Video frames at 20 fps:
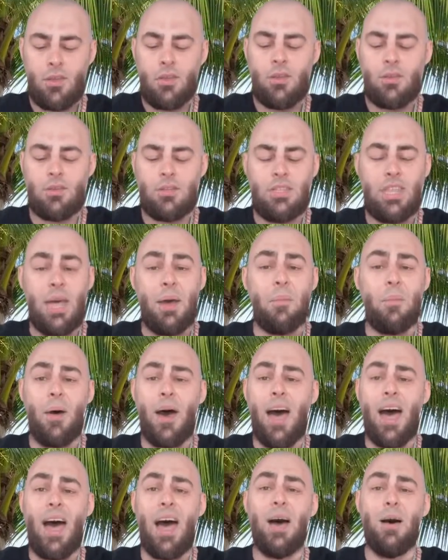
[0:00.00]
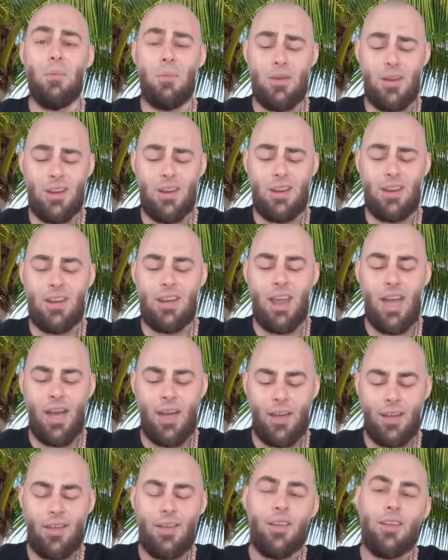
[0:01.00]
Stand by me,
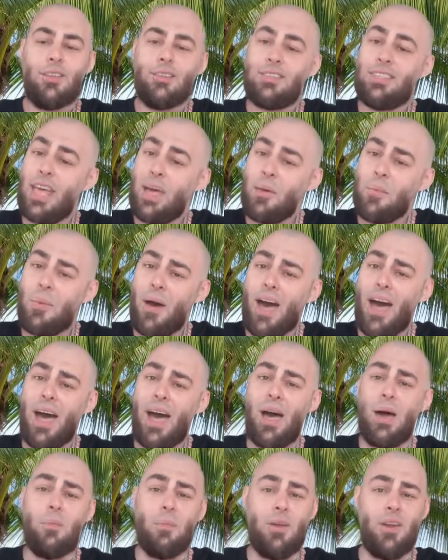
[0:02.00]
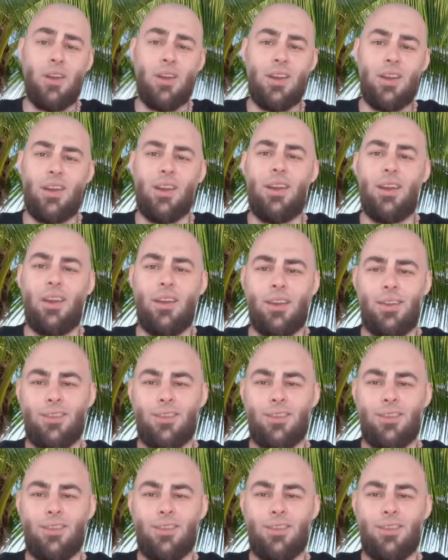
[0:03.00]
stand by me.